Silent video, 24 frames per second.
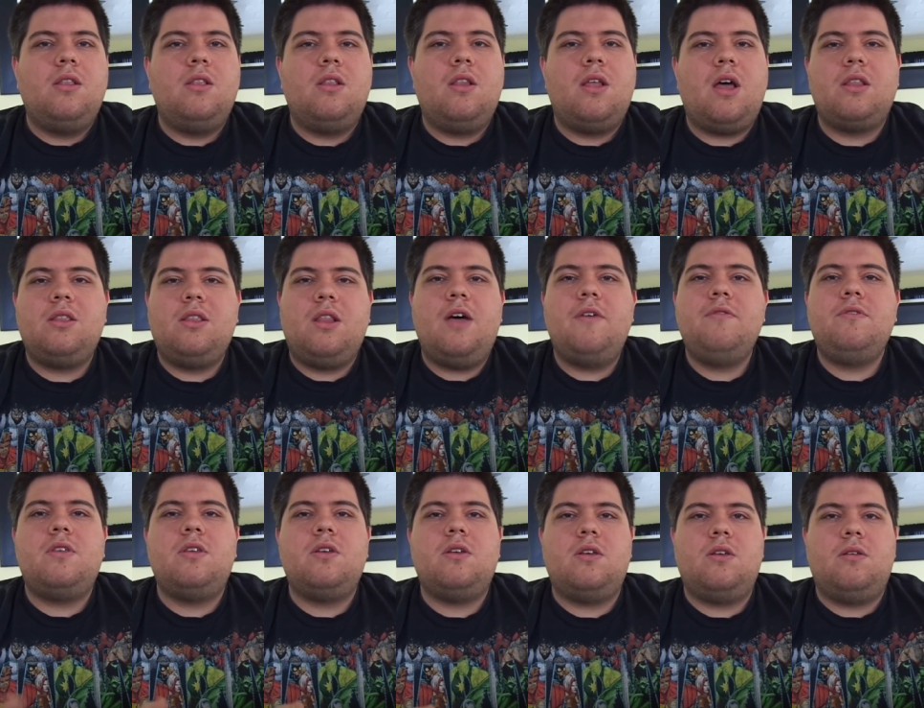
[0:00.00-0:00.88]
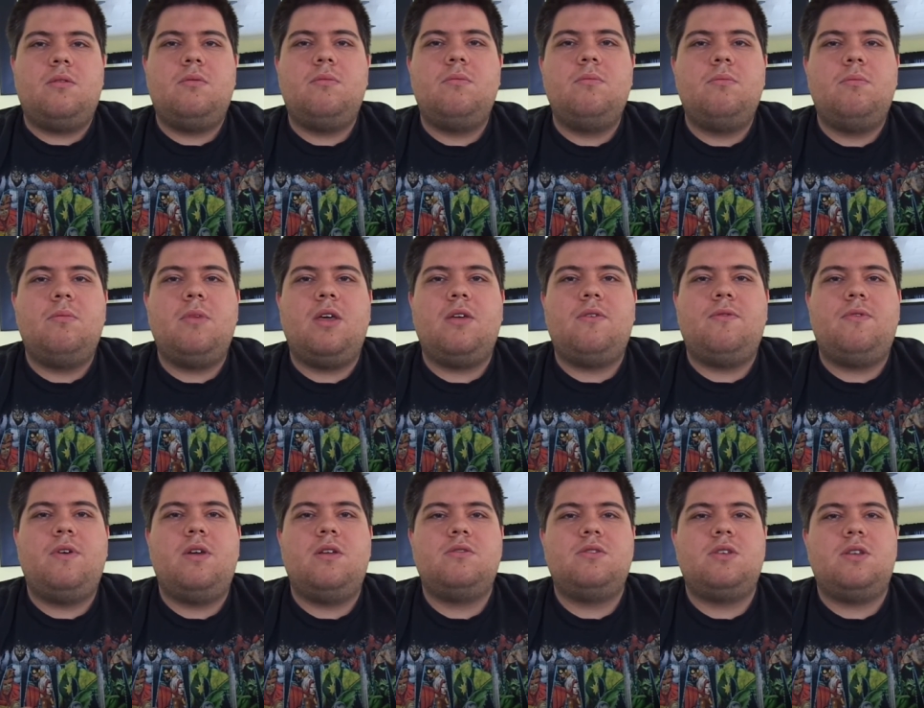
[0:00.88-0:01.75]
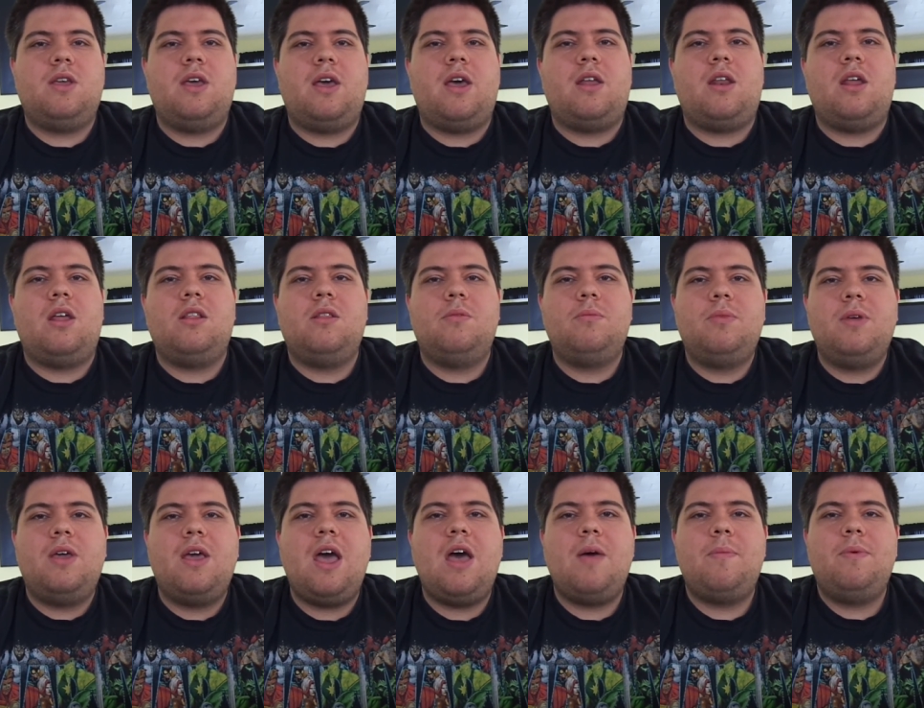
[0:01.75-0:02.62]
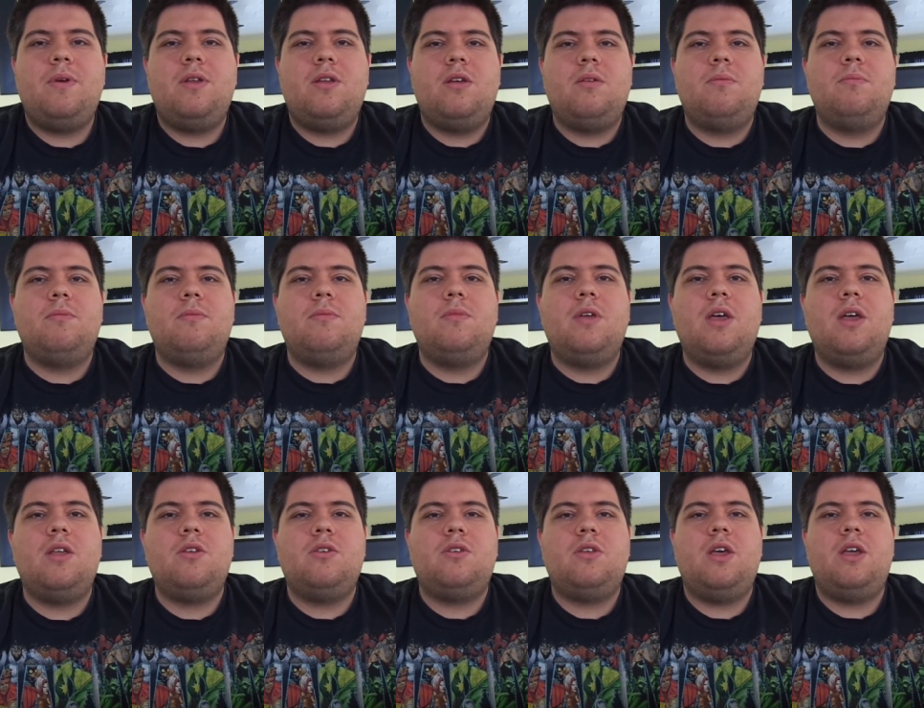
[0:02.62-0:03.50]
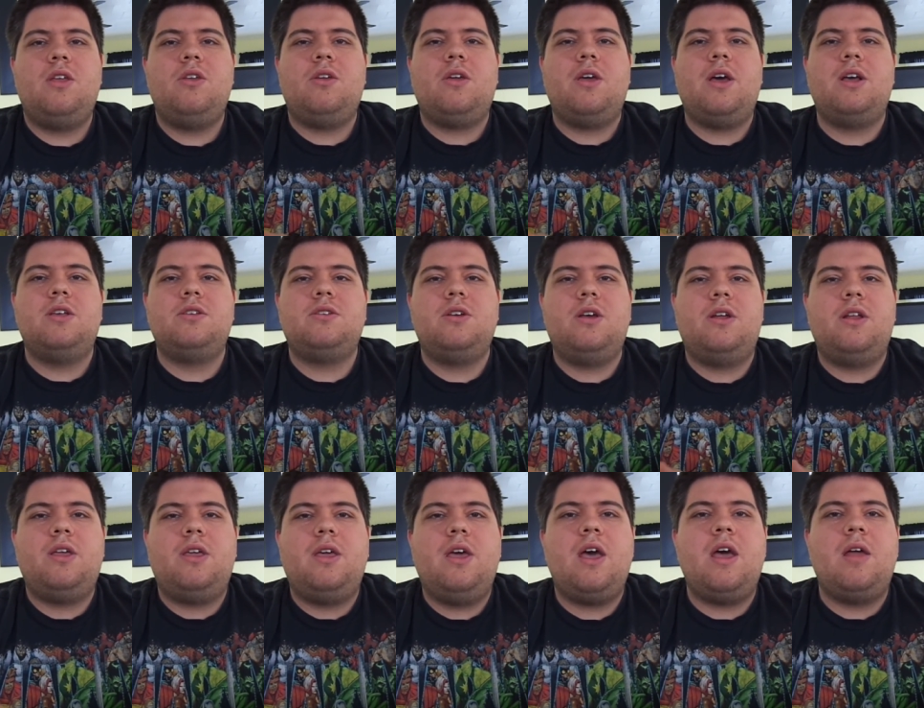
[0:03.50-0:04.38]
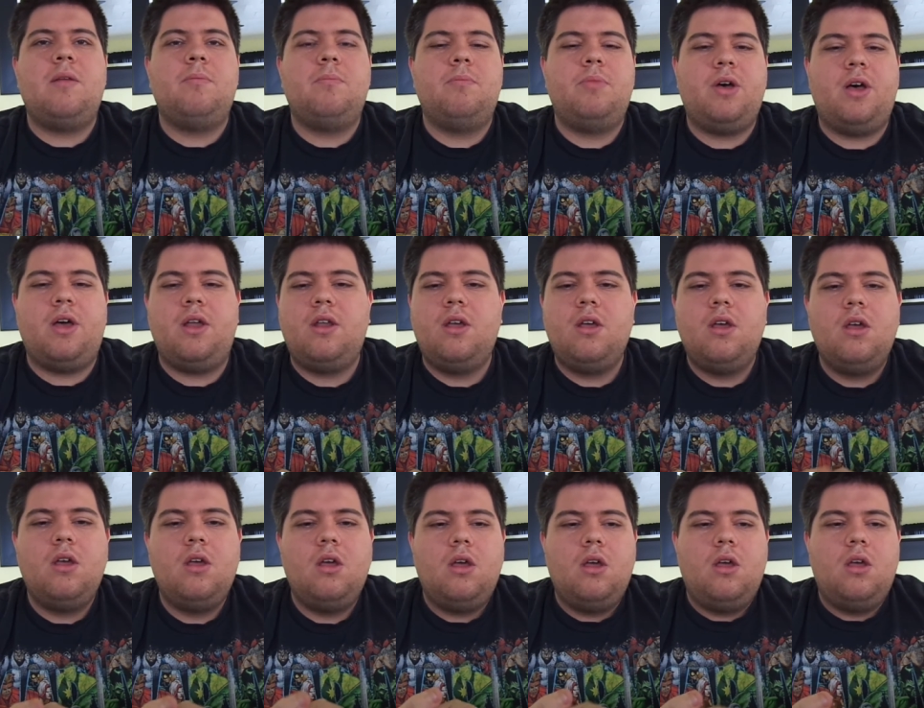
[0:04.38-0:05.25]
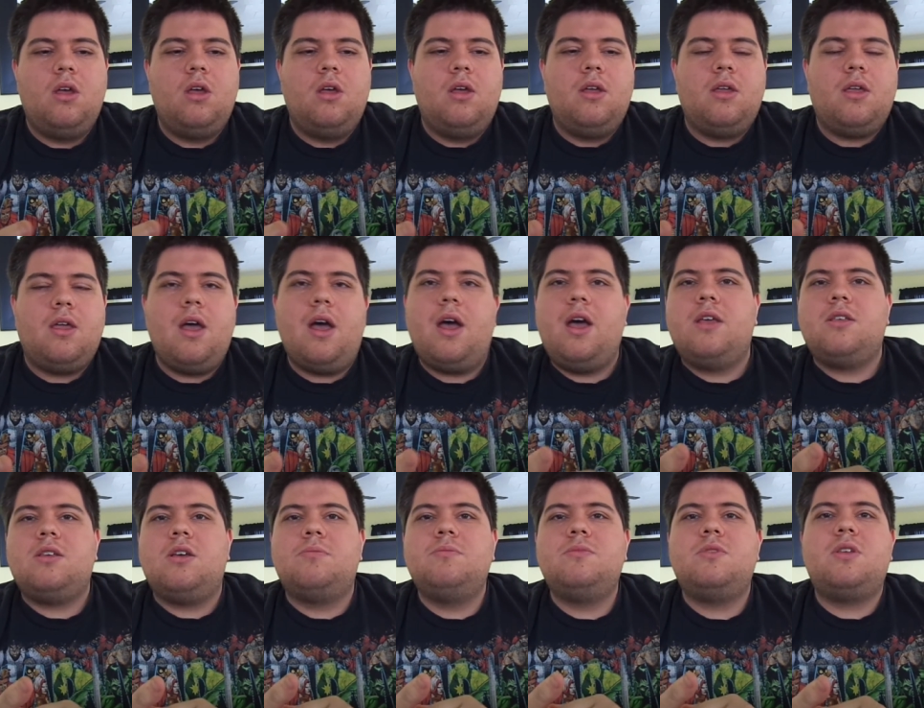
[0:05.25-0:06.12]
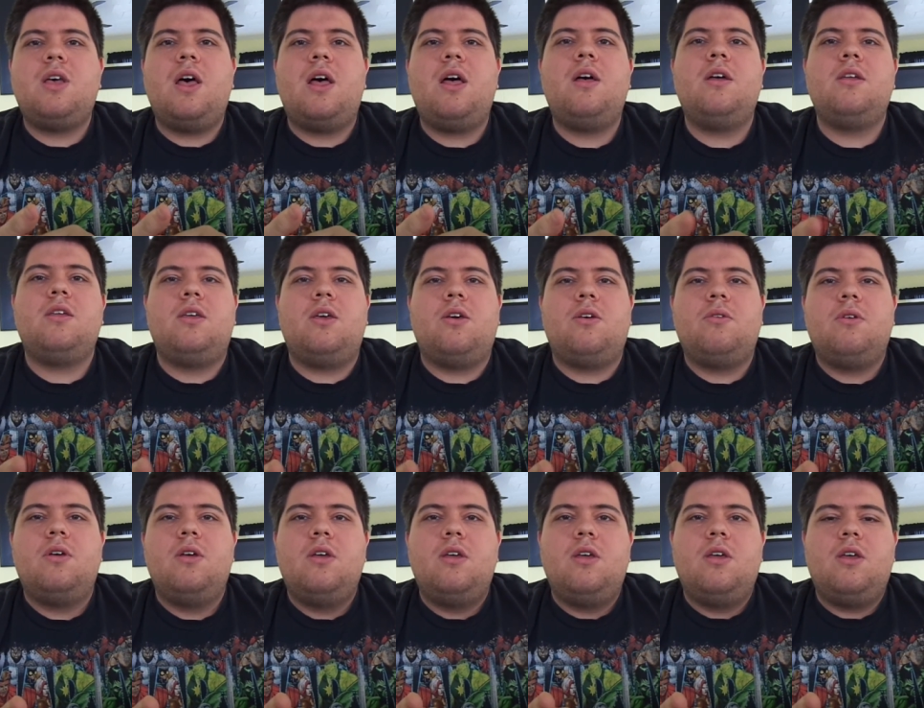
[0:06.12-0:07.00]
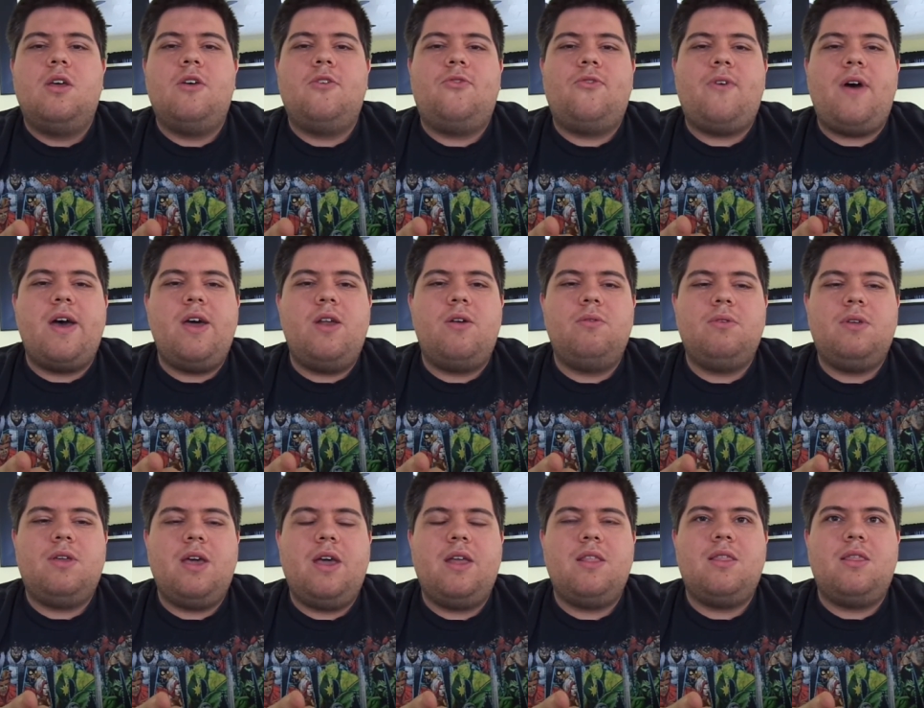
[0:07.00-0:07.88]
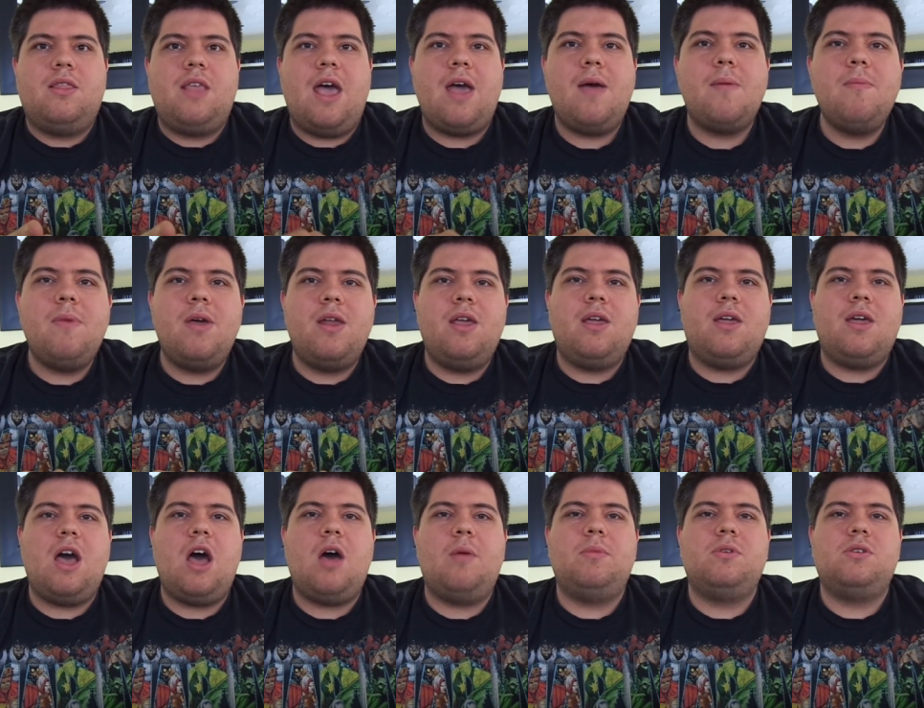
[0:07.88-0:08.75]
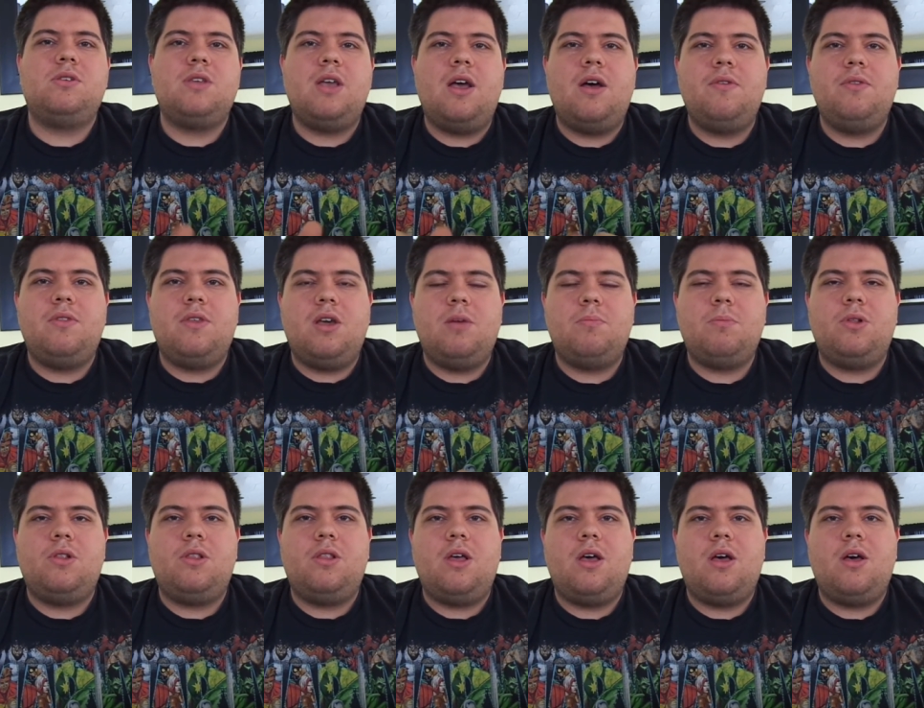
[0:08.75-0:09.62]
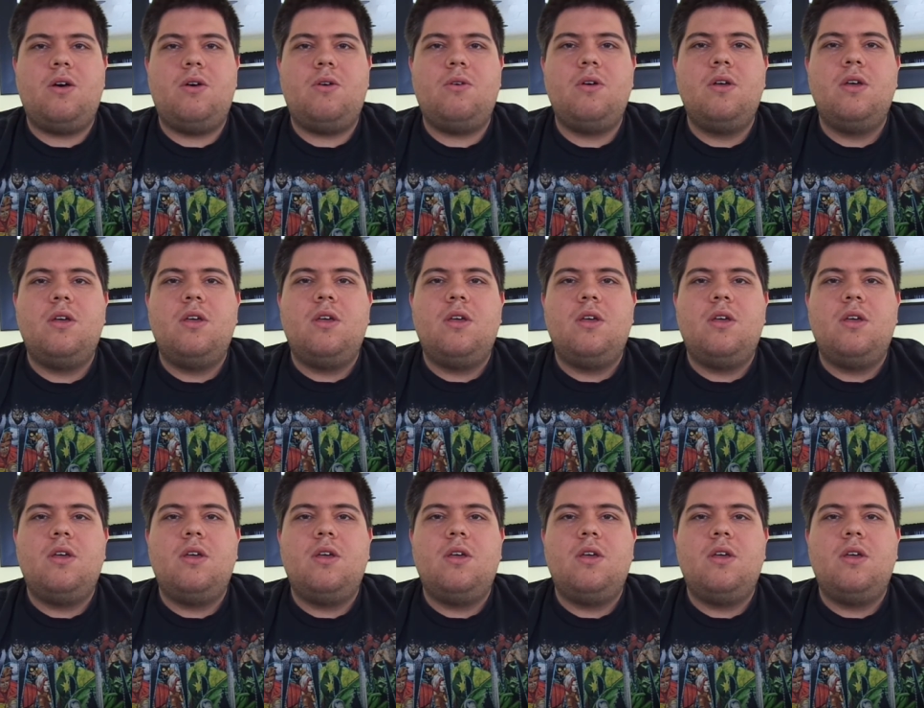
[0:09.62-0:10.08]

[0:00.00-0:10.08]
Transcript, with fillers: I'd love to make vids again. I'd be happy to entertain you guys yet again. But guys, I'm telling you, if I don't get that many comments down there below,